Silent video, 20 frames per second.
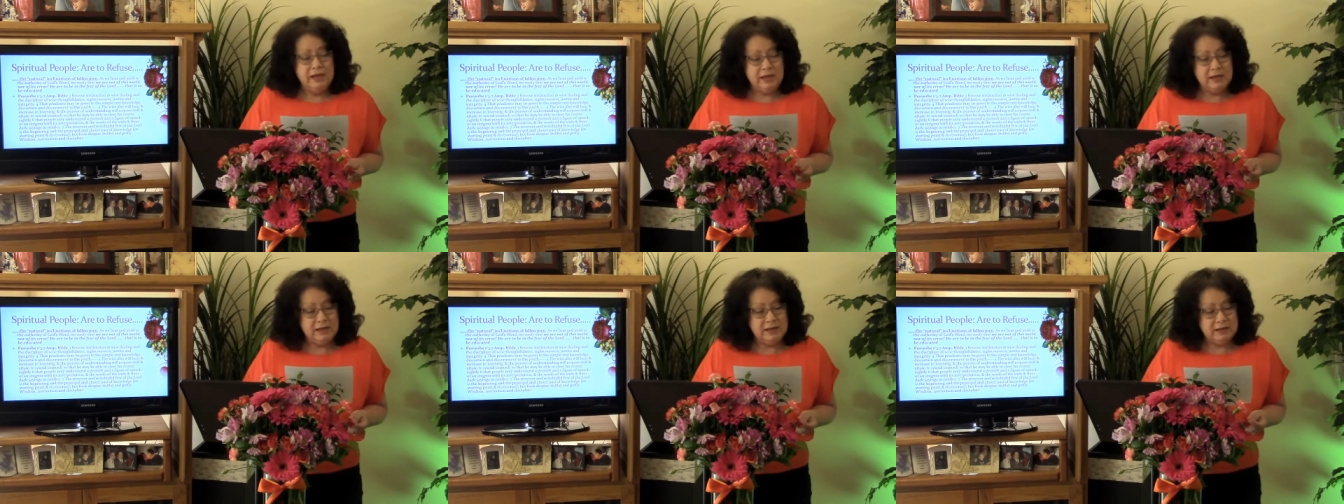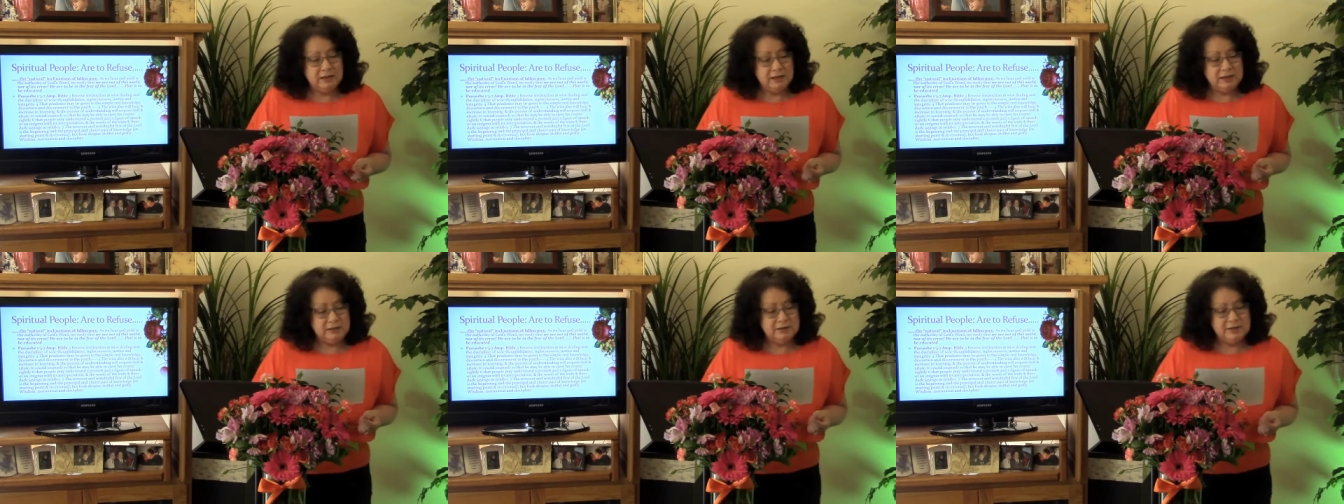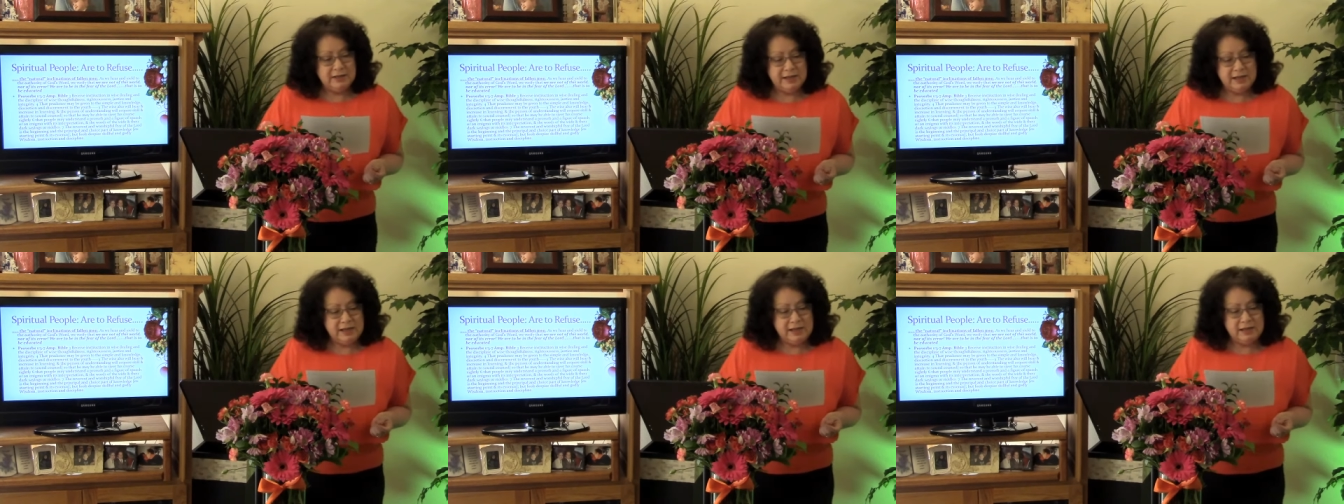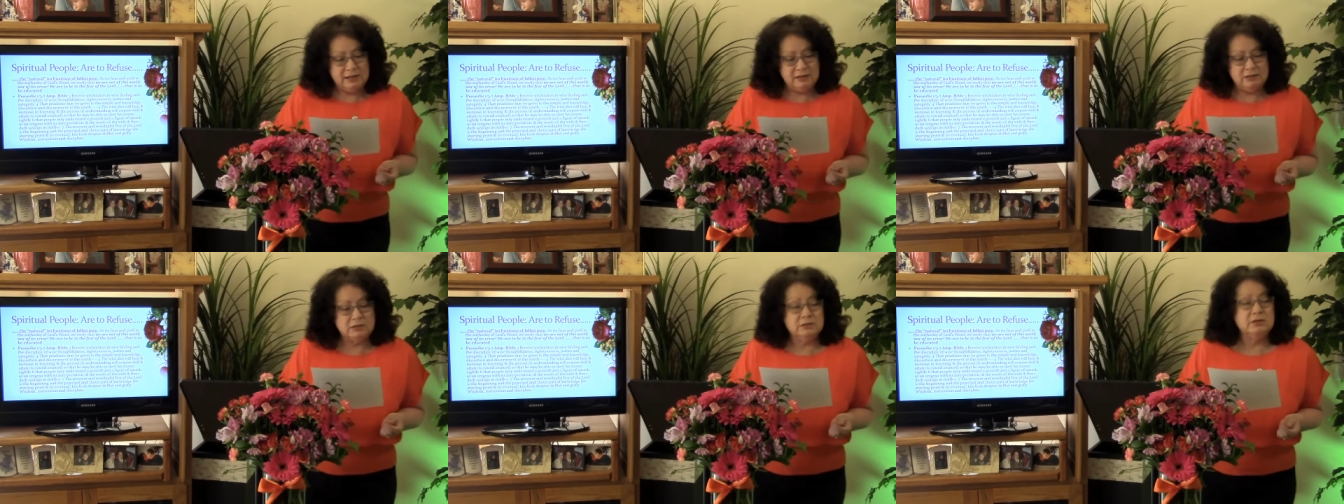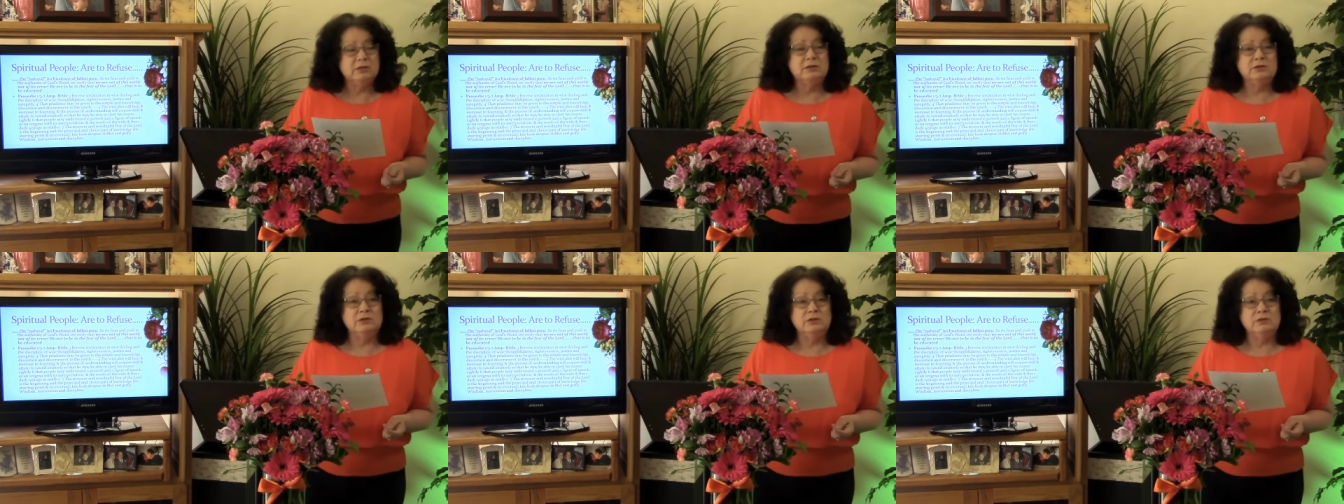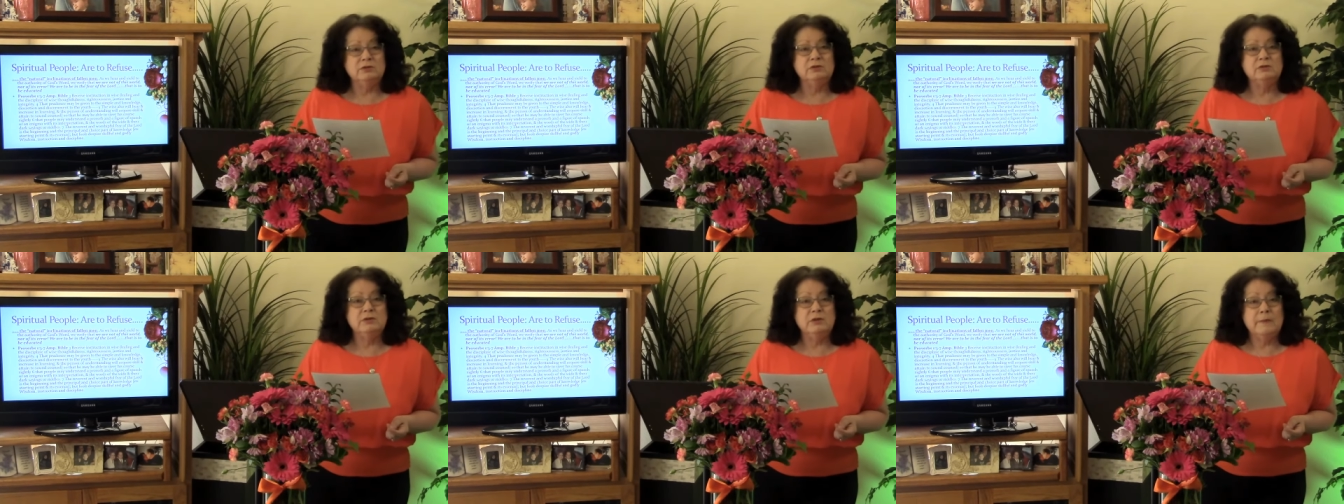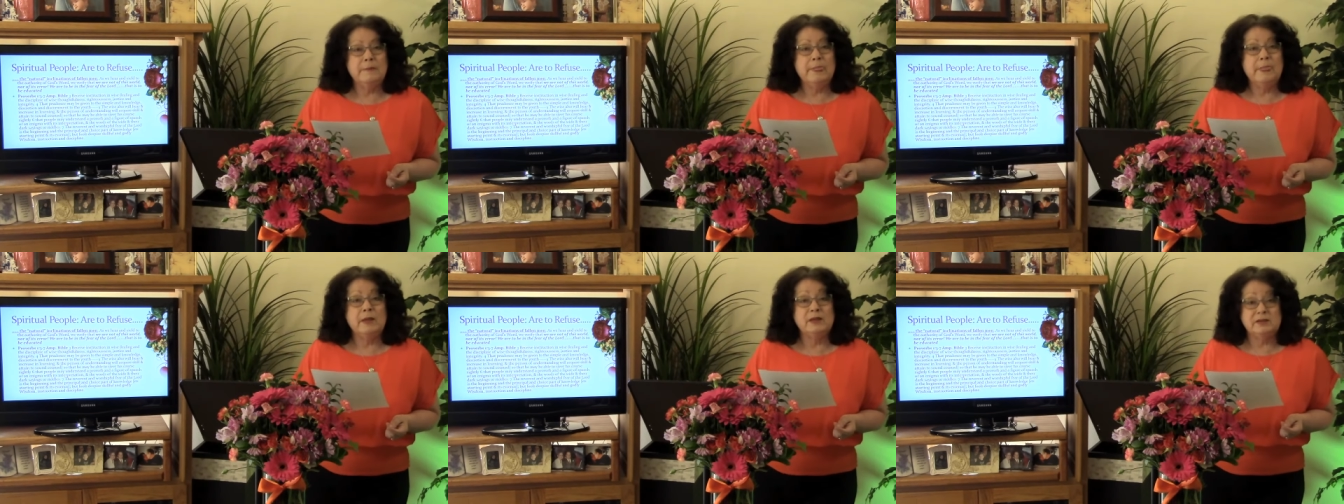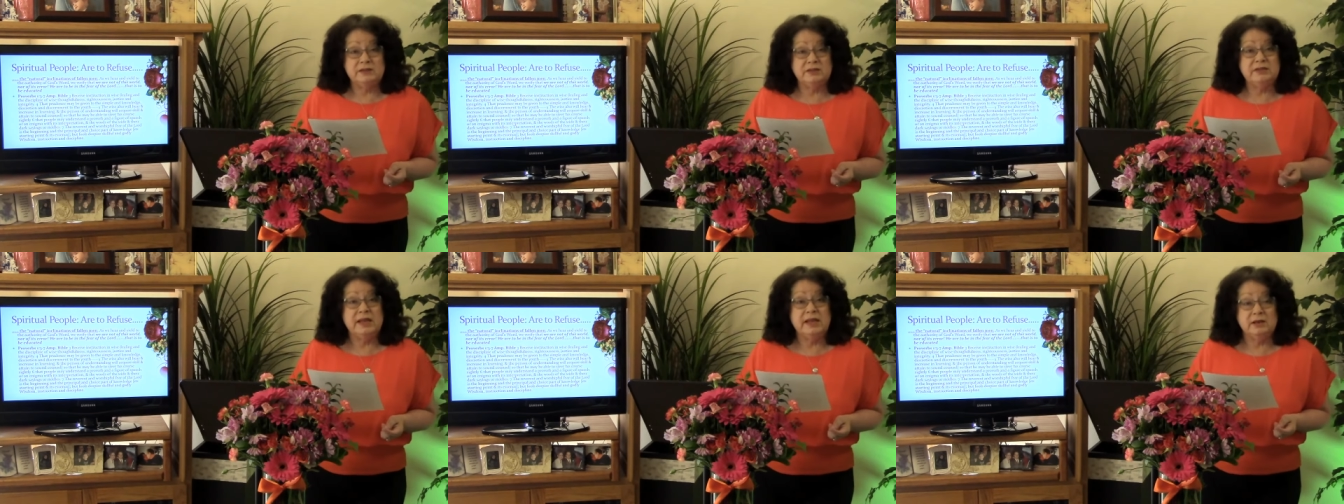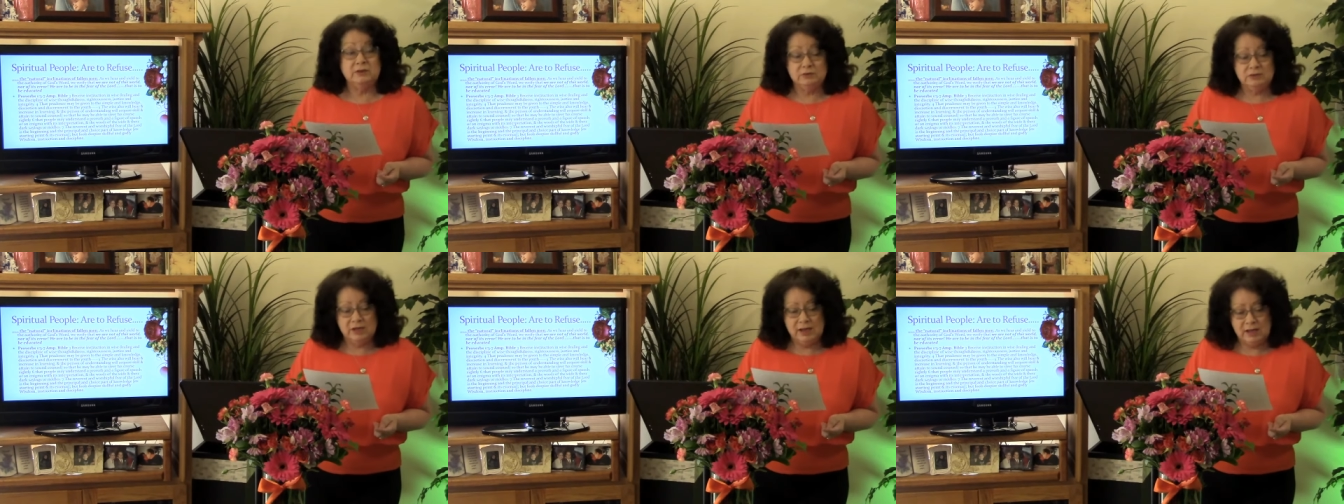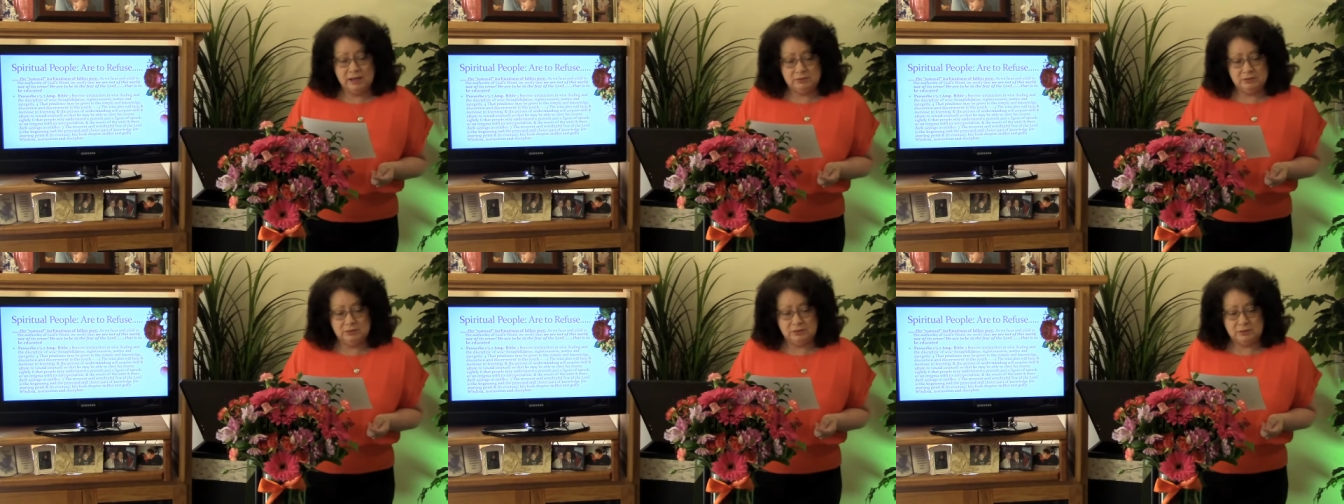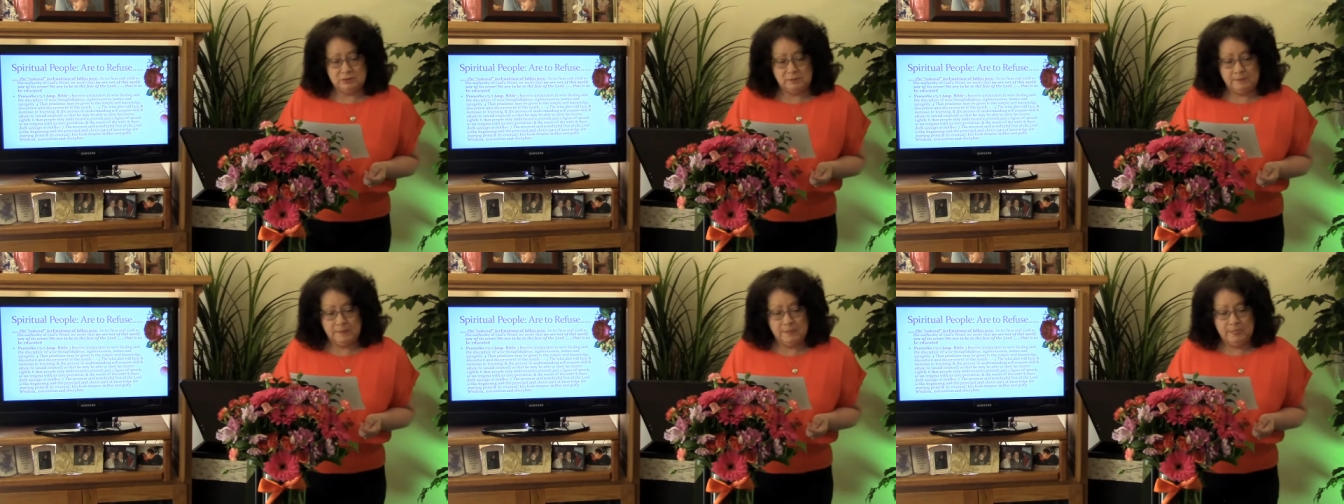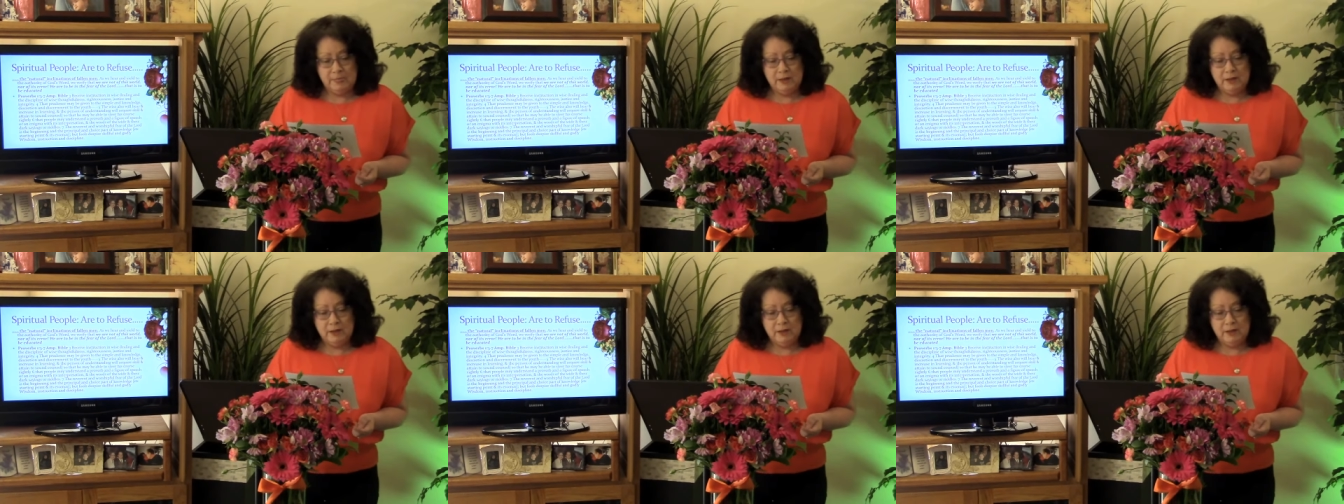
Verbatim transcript: and attain to sound counsel,